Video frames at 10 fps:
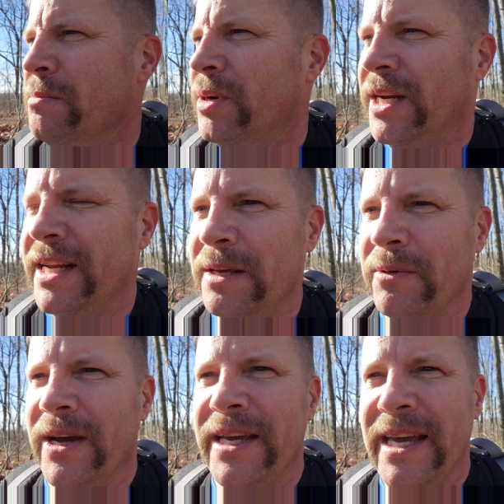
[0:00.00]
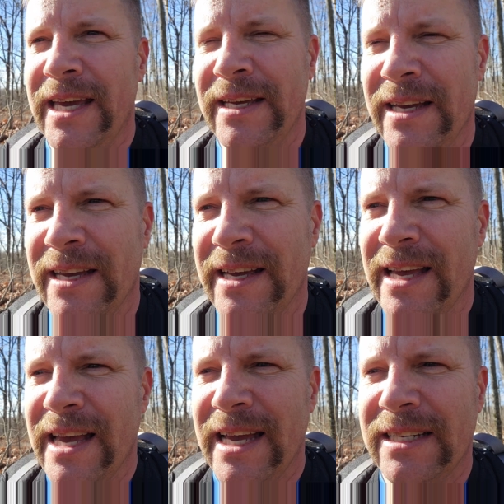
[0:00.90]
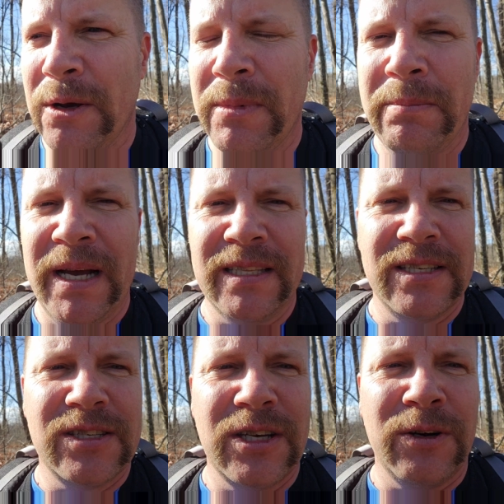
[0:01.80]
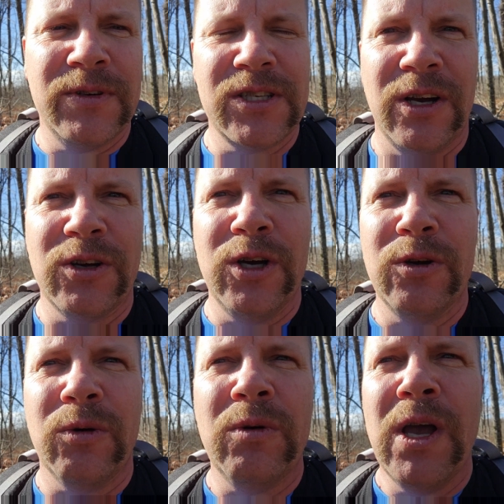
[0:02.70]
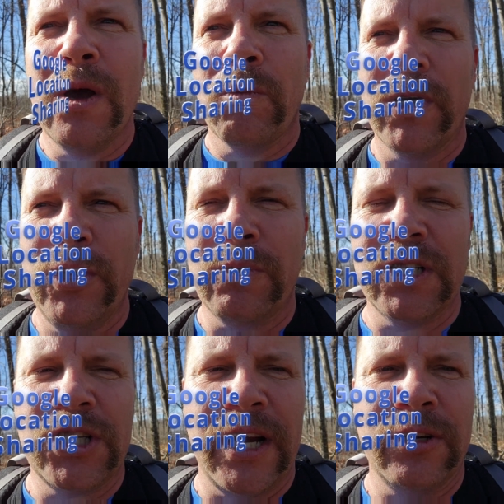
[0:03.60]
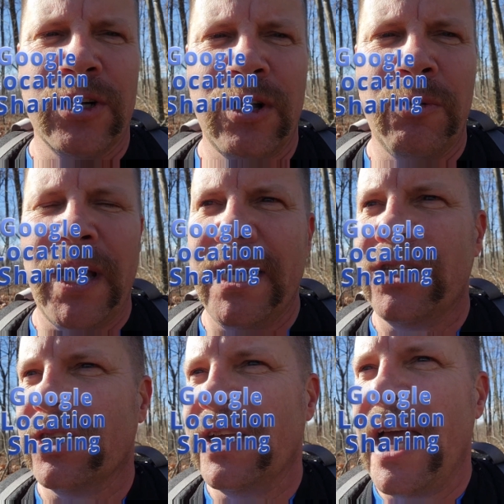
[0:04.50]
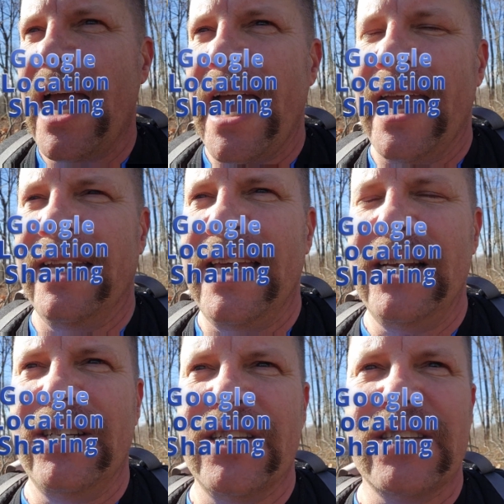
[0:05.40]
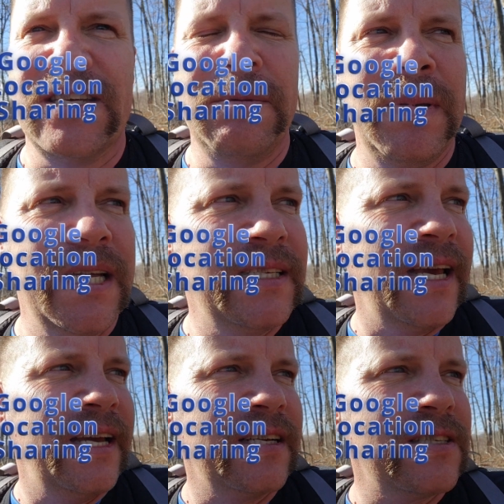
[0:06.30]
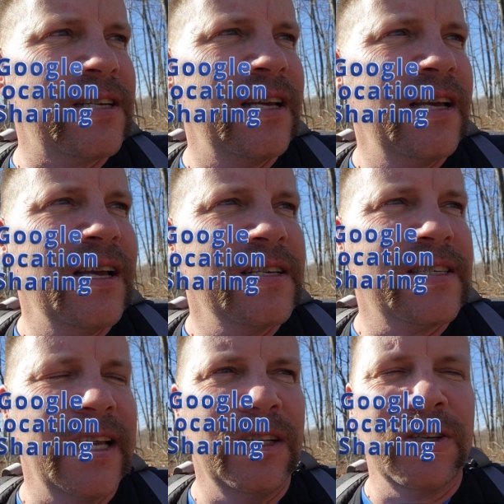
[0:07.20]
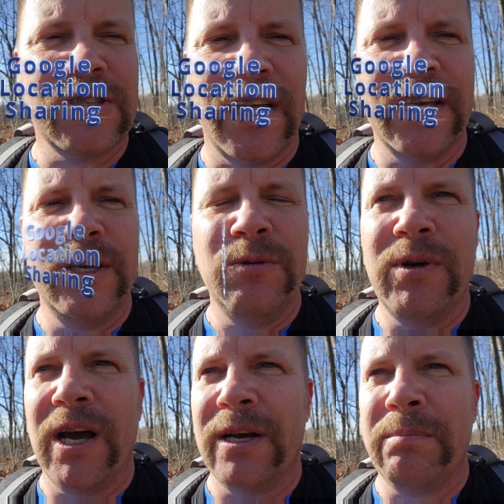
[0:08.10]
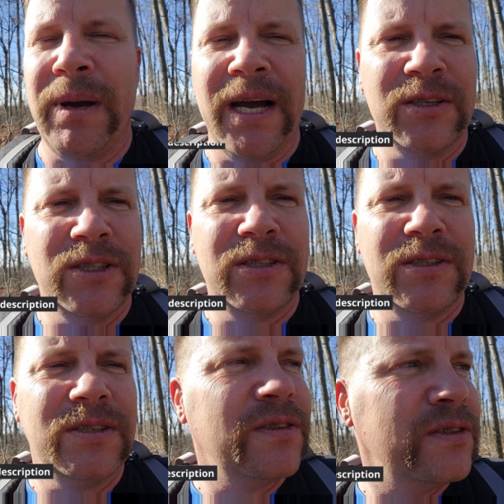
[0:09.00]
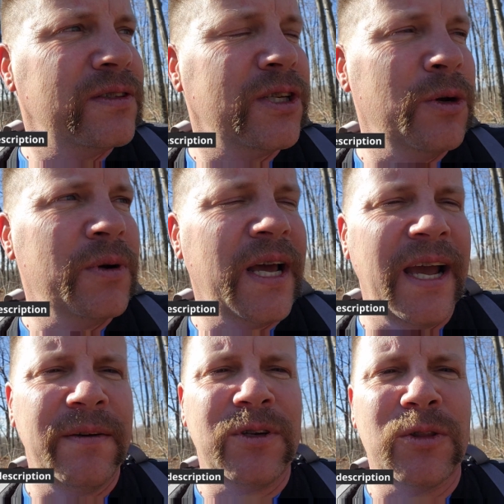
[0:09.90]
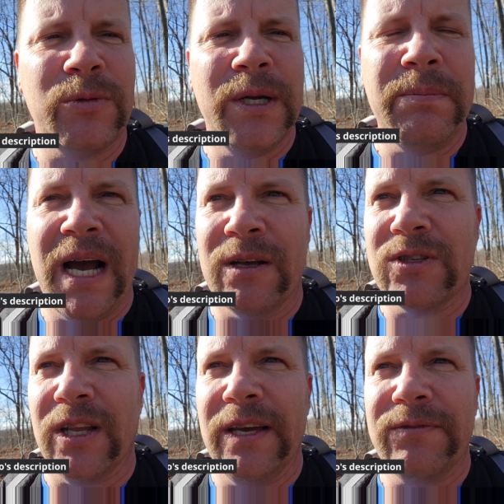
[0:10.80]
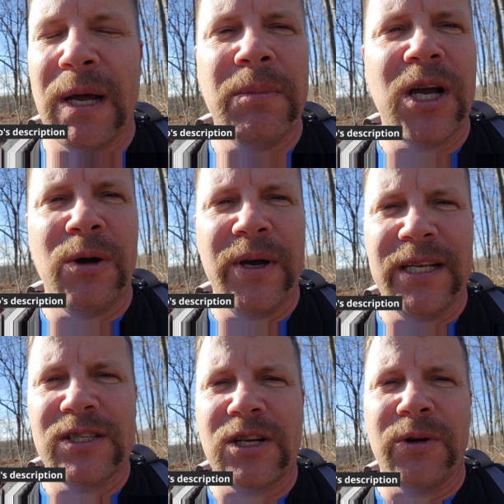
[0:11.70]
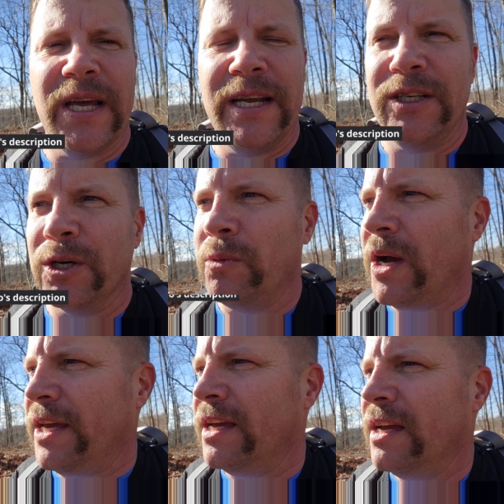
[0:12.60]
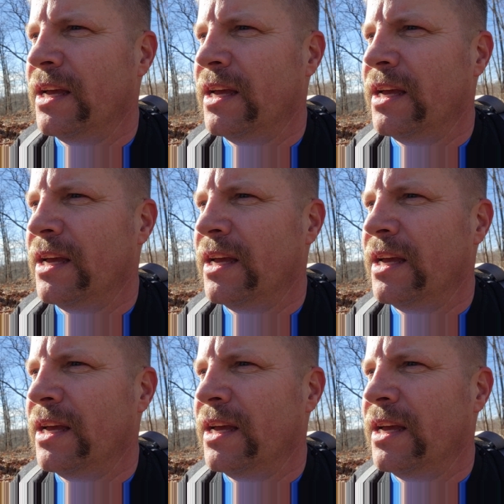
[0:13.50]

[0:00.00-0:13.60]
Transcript: But anyway, he told me about this service on Google where you can share your location. And he just sent me a text, said, looks like you got about 2.5 to 3 miles left. I'm gonna go ahead and start heading your way.